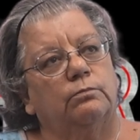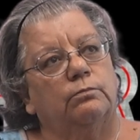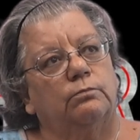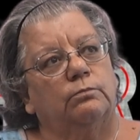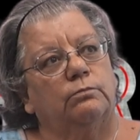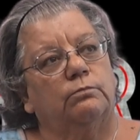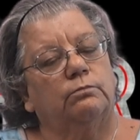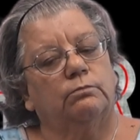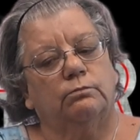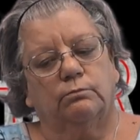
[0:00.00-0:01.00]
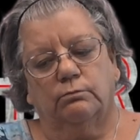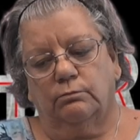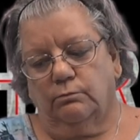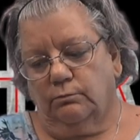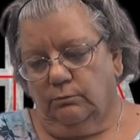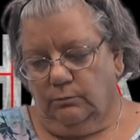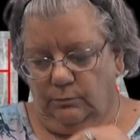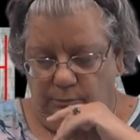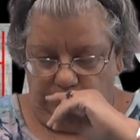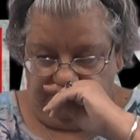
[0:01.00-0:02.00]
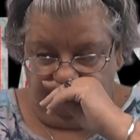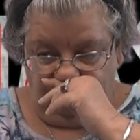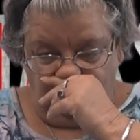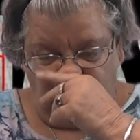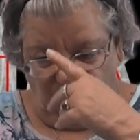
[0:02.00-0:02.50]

(silence)